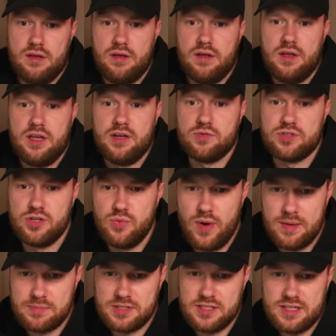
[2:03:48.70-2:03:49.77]
It was New
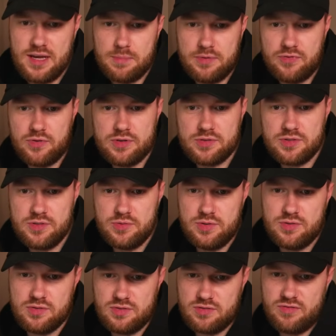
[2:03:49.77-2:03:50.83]
Amsterdam before it was New
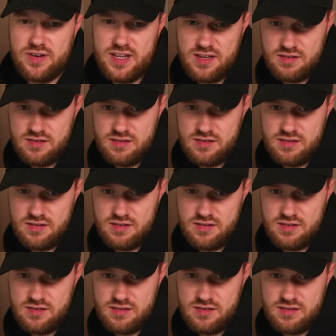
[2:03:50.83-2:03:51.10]
York, really?